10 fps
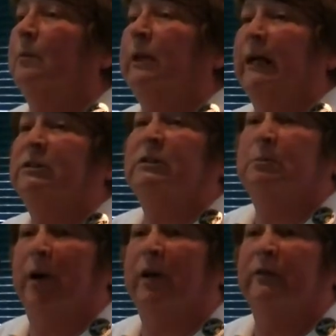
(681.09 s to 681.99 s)
Constance
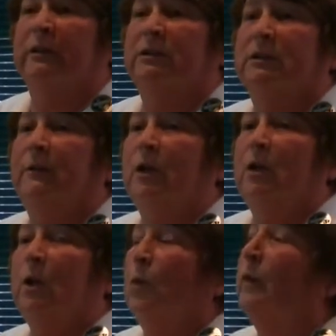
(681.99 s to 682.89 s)
Markievicz
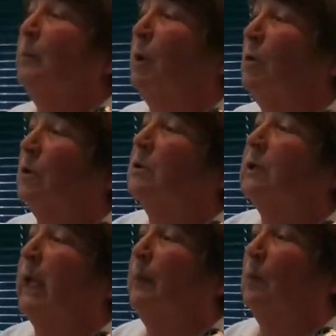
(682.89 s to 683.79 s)
when the boat
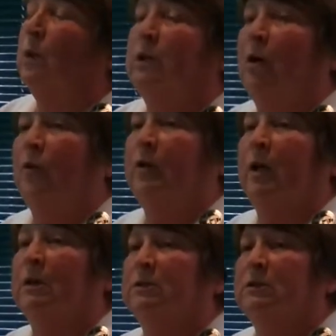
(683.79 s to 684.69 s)
came in with the Howth
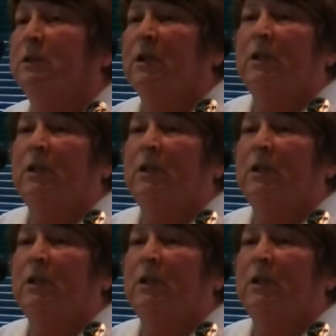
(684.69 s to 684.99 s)
guns.